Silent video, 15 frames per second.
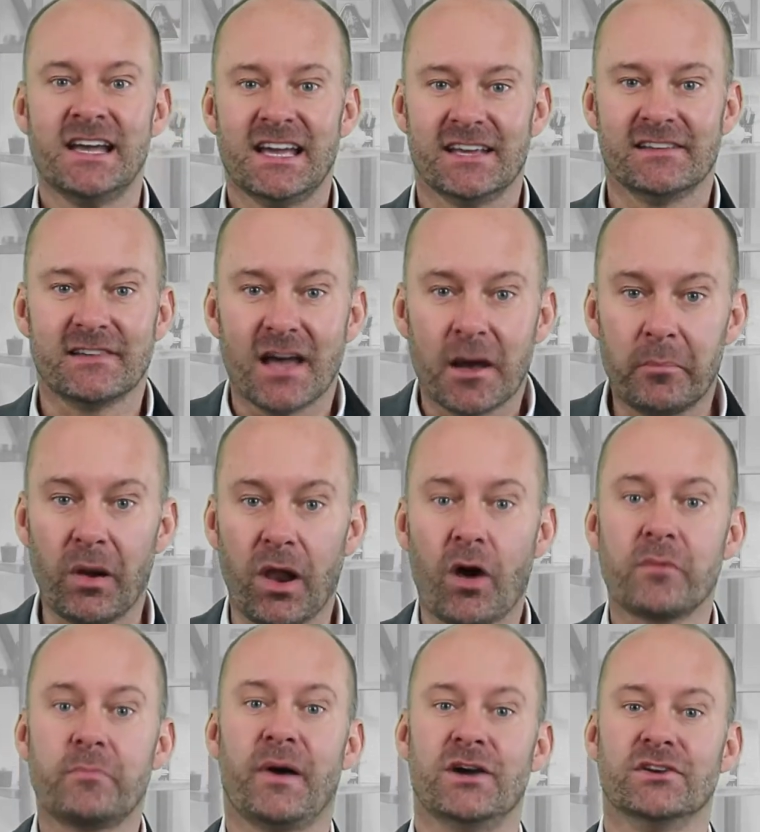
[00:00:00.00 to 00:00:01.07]
Is it a
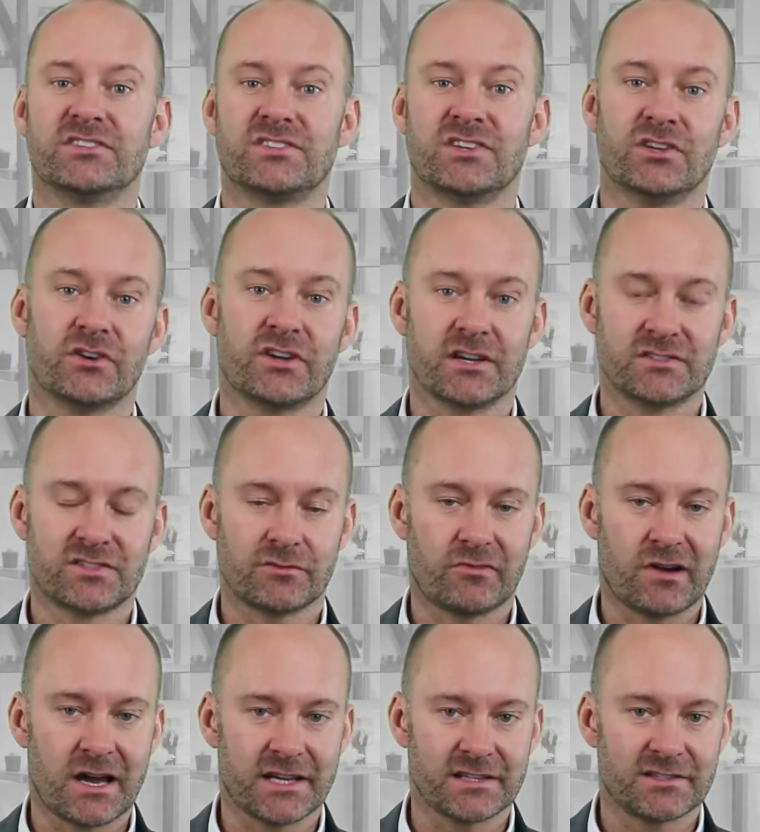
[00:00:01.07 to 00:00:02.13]
blog post that you're going to
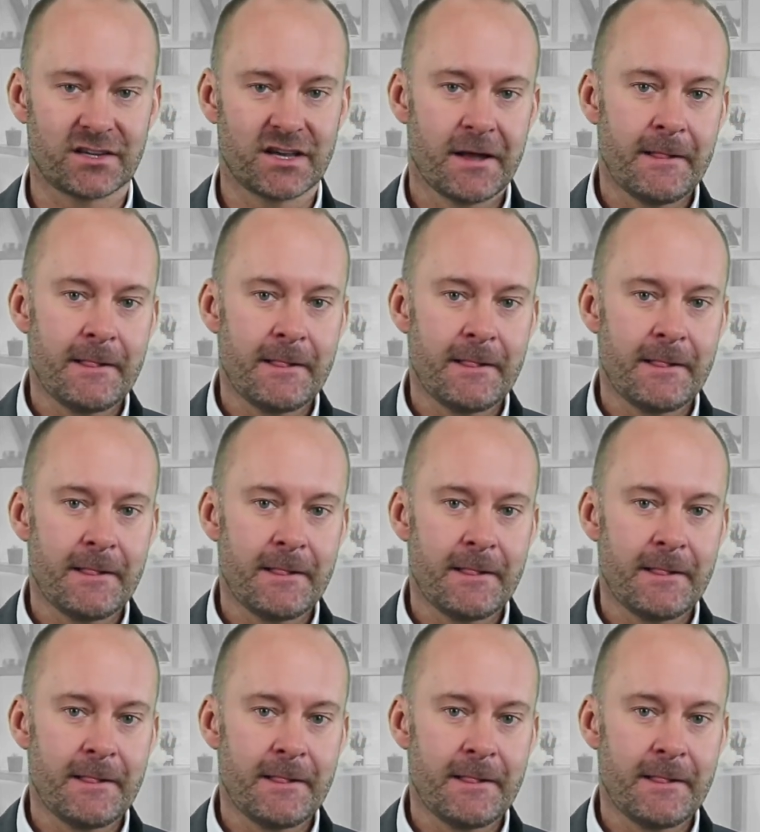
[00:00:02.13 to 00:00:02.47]
write?